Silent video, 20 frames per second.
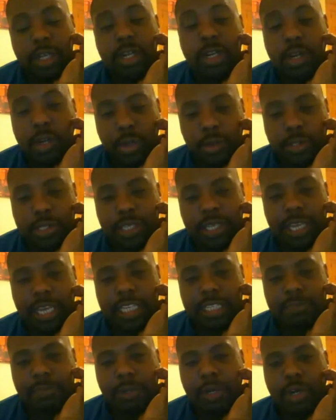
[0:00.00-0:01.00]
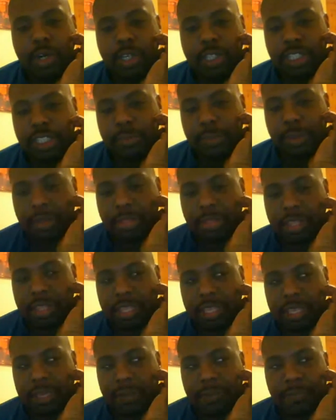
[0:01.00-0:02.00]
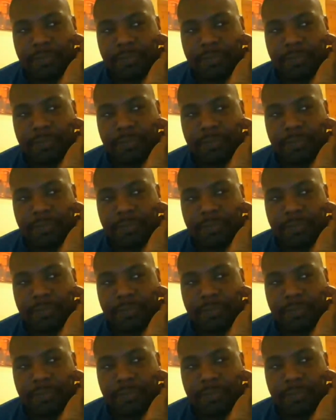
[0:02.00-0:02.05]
losing against Bone Crusher Smith in the